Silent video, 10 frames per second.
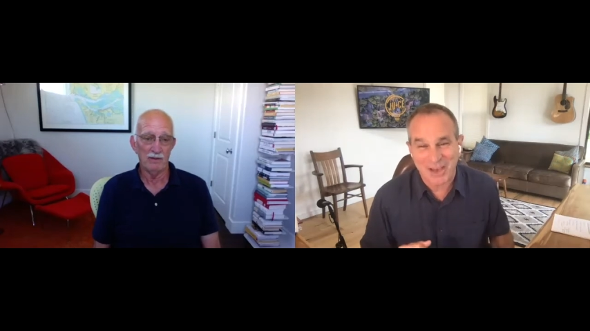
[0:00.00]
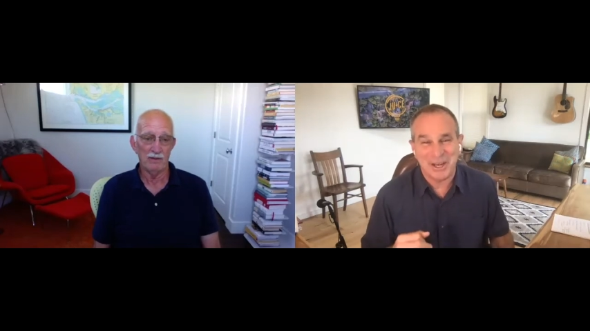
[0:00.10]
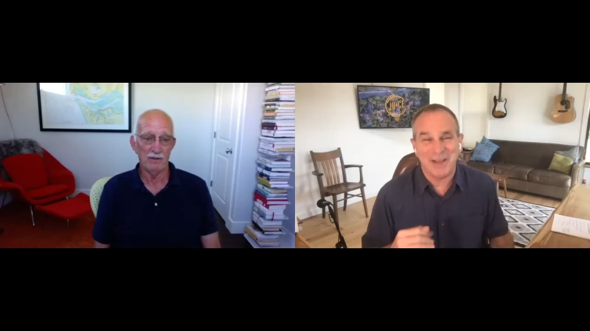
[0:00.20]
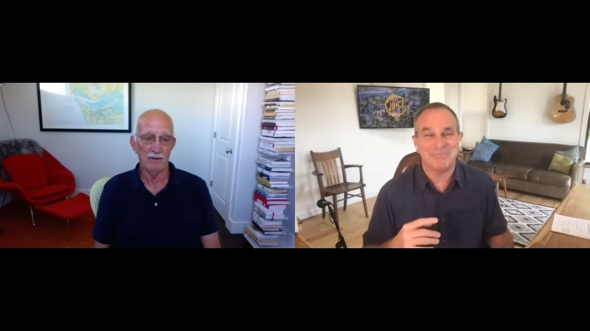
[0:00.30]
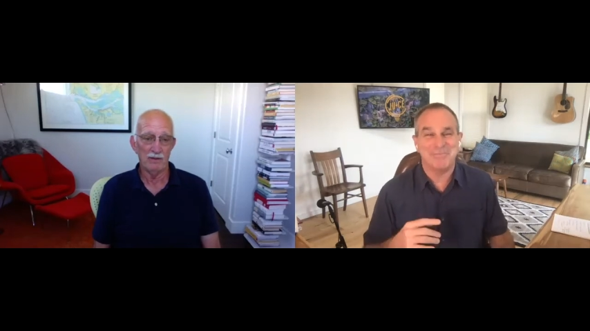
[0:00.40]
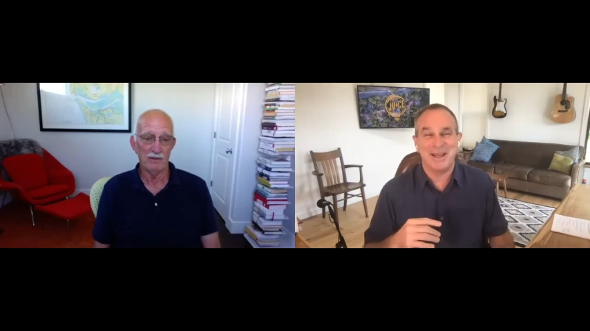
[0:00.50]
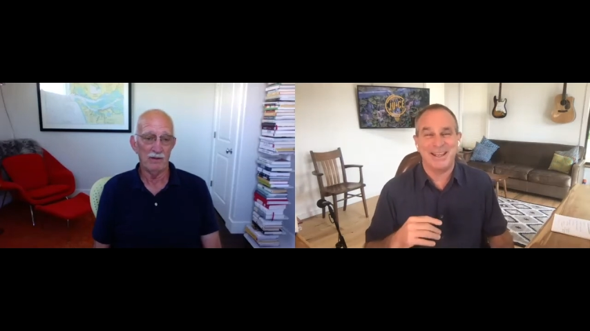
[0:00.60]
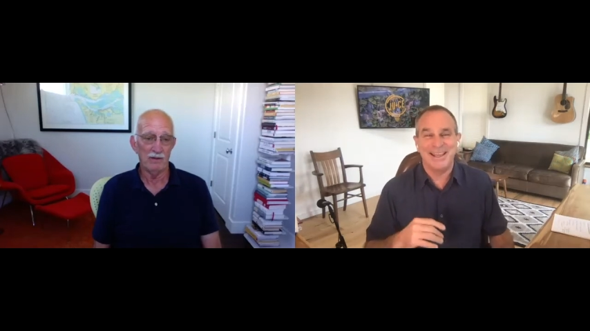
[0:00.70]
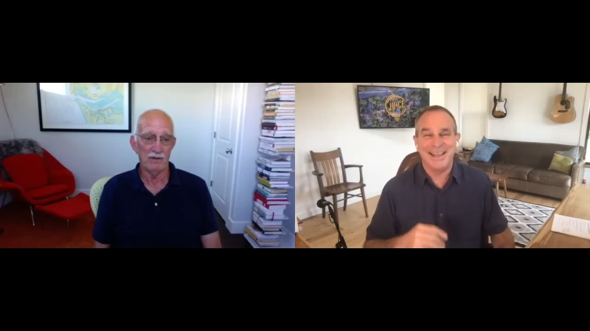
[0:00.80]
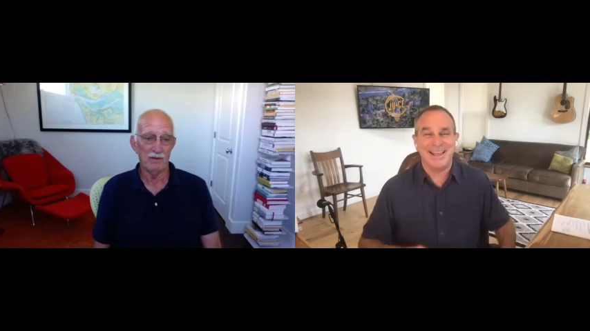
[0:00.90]
Speaker 1: have enough
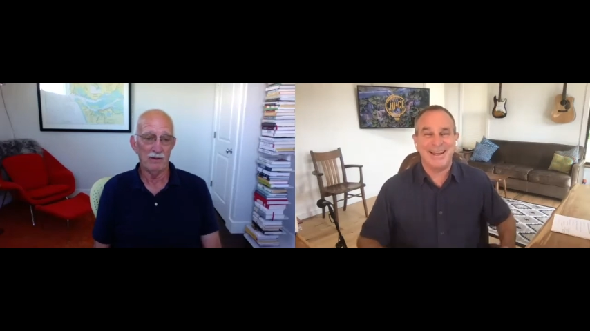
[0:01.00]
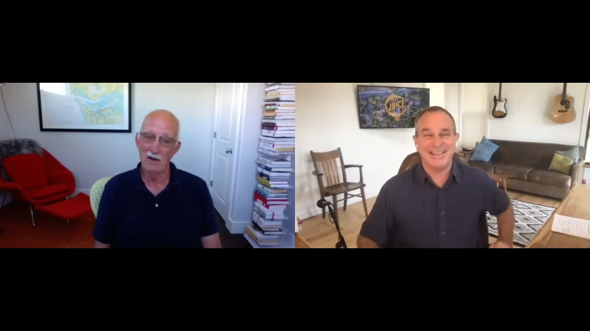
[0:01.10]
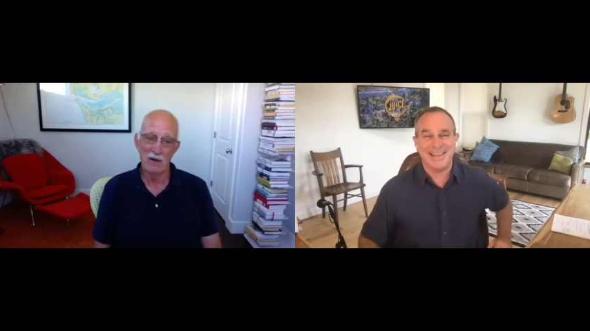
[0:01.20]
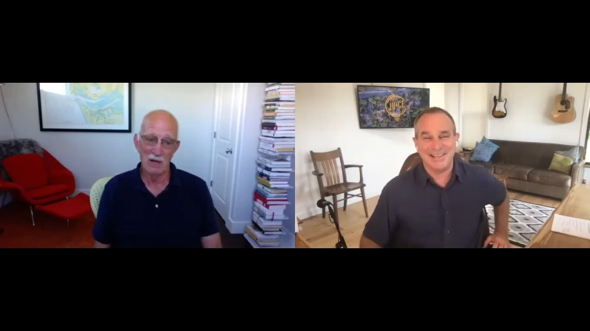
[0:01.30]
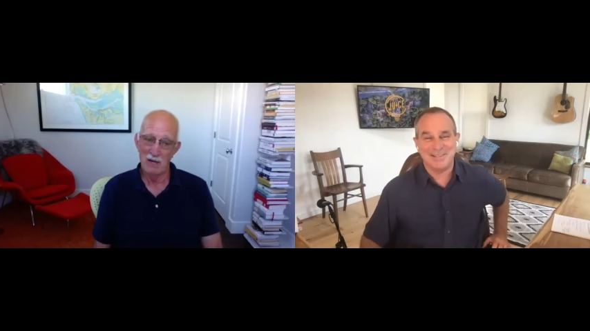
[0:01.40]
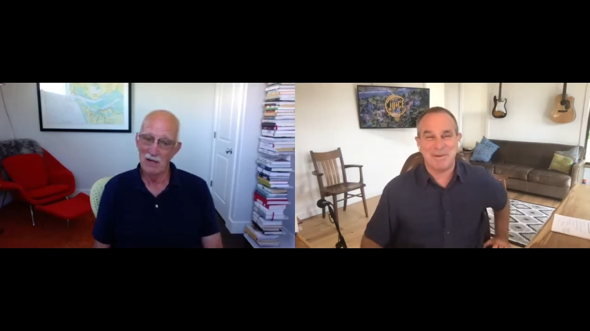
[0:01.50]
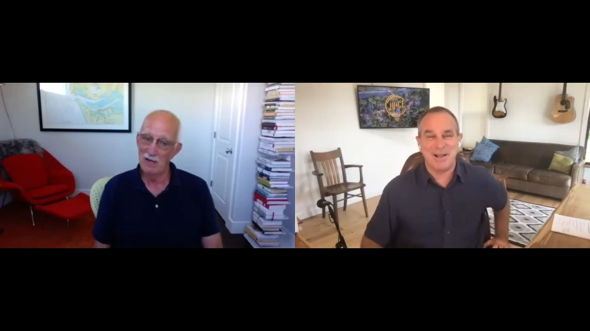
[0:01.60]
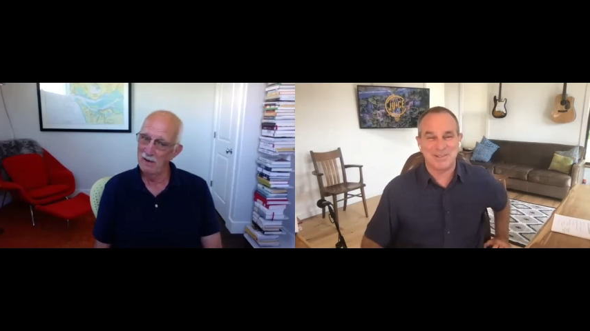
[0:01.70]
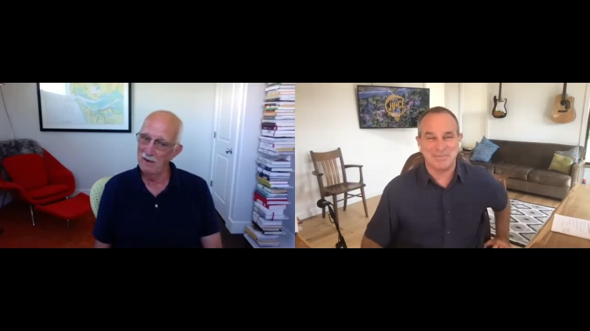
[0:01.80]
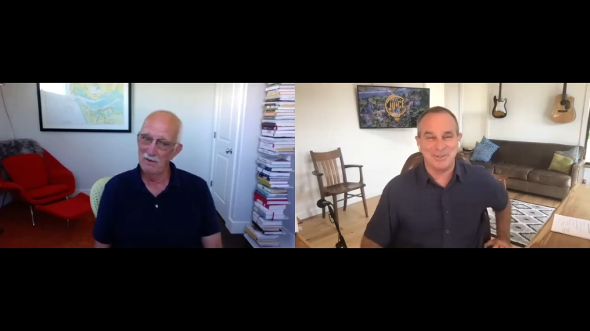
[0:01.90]
money, anything is
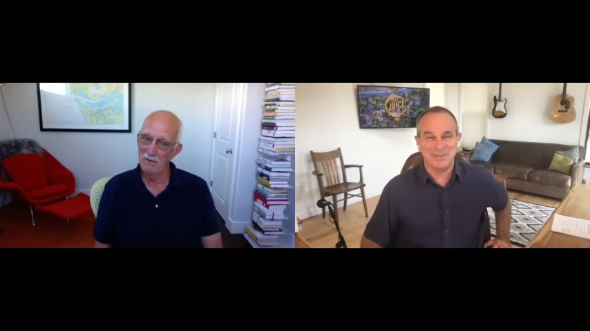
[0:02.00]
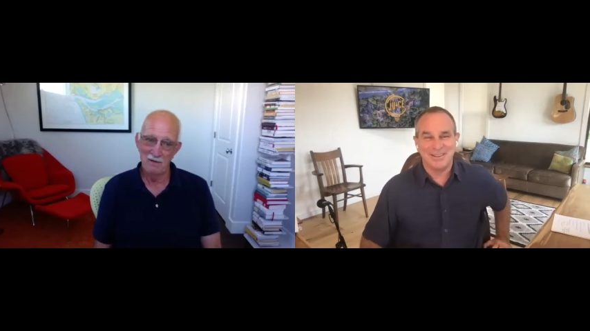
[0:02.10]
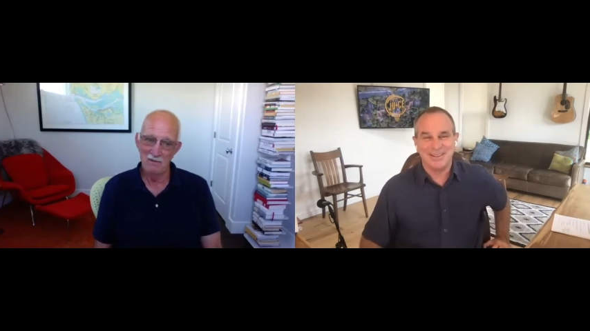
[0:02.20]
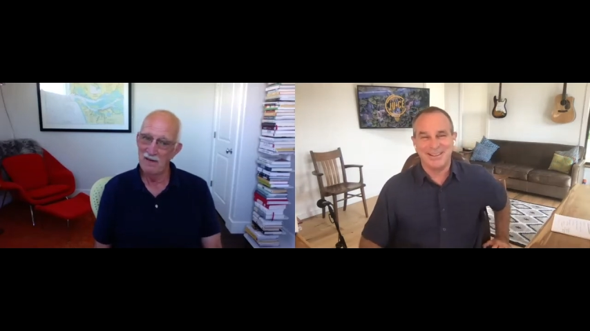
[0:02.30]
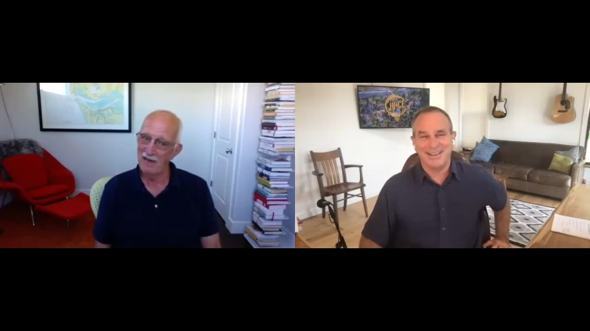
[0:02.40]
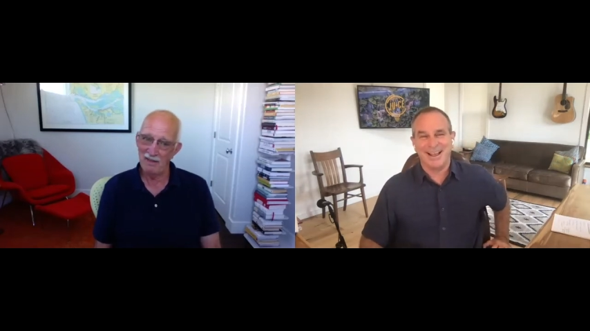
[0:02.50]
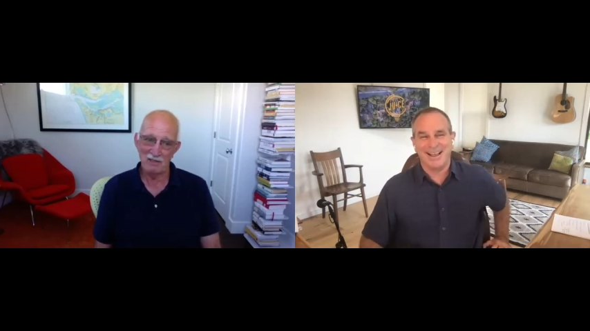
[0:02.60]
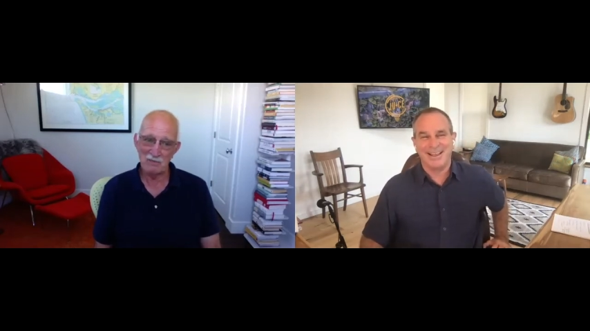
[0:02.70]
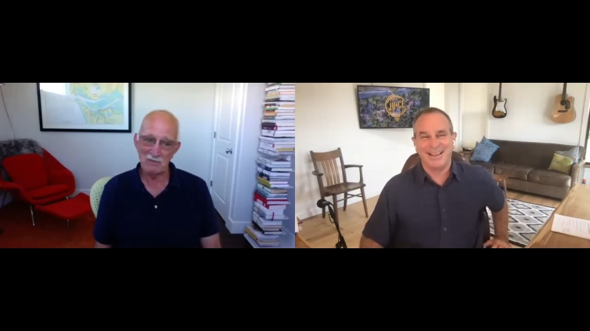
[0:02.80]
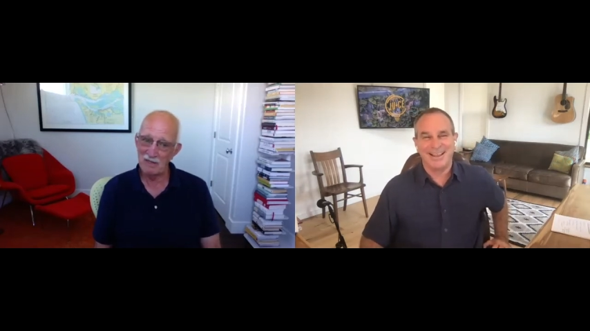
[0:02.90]
possible. It's
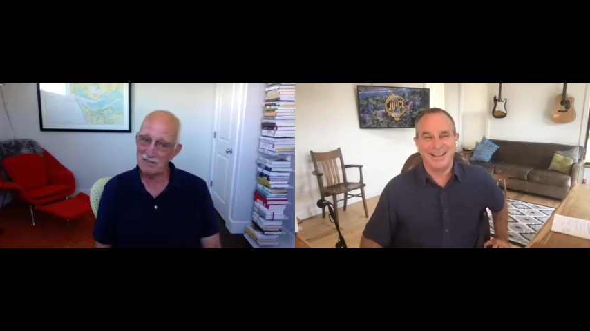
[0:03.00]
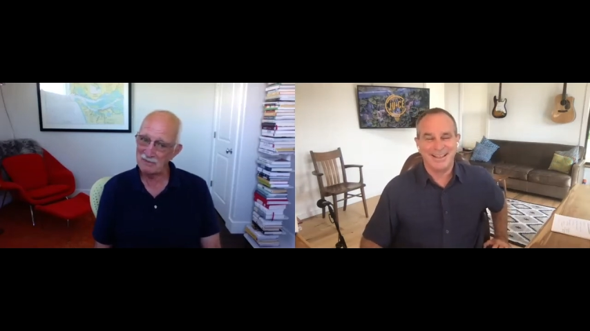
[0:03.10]
possible,